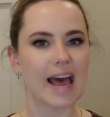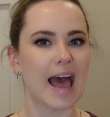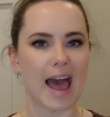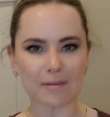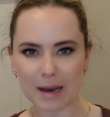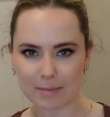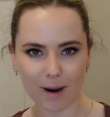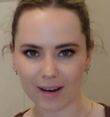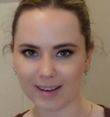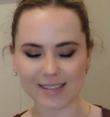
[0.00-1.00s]
Am I
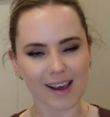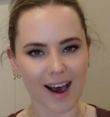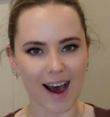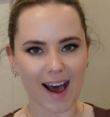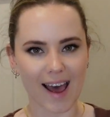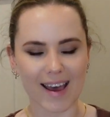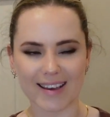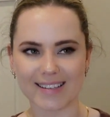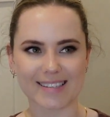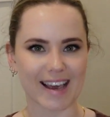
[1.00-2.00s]
monetized?